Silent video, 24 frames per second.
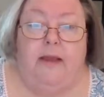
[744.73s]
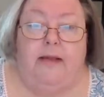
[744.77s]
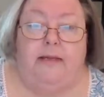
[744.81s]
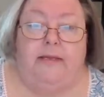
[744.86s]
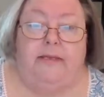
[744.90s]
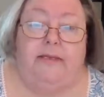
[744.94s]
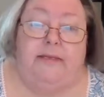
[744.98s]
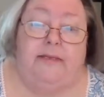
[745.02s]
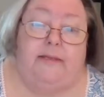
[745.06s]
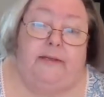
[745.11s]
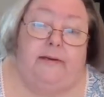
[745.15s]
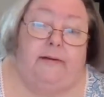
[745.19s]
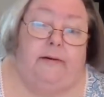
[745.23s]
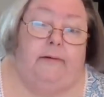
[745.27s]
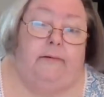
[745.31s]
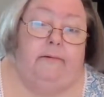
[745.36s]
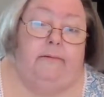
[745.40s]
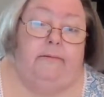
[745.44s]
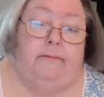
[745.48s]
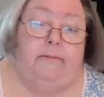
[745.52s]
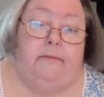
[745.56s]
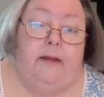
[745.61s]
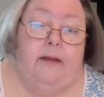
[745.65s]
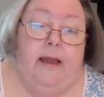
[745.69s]

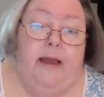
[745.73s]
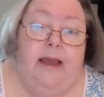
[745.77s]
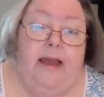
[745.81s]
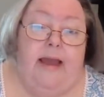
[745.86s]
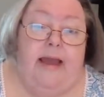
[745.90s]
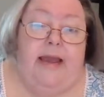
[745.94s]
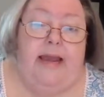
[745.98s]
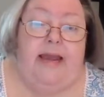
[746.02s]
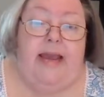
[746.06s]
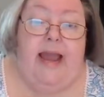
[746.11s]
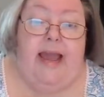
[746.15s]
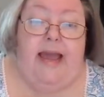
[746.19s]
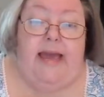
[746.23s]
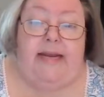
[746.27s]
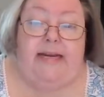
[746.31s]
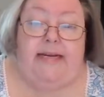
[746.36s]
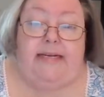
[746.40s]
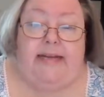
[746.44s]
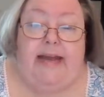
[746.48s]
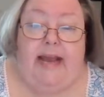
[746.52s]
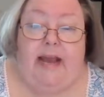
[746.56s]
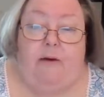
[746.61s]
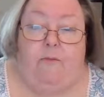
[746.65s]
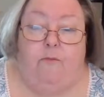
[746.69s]
Still, he headed
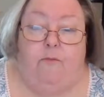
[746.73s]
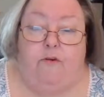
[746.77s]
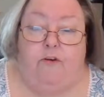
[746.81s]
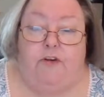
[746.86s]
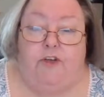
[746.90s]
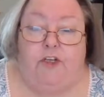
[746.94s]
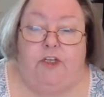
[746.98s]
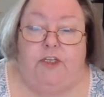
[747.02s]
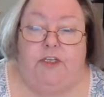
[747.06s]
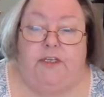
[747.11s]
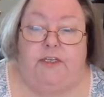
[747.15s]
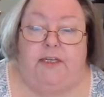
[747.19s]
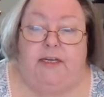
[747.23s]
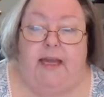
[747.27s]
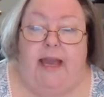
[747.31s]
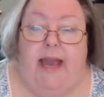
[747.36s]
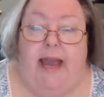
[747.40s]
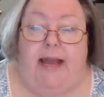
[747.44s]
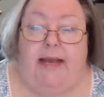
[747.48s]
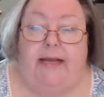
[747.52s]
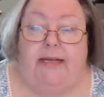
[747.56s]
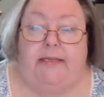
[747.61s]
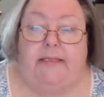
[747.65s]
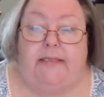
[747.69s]
downward just in
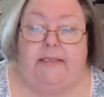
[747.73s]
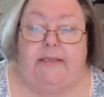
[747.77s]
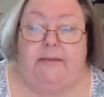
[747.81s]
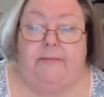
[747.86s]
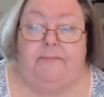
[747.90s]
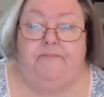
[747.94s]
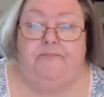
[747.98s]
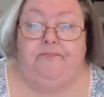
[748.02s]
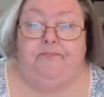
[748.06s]
case.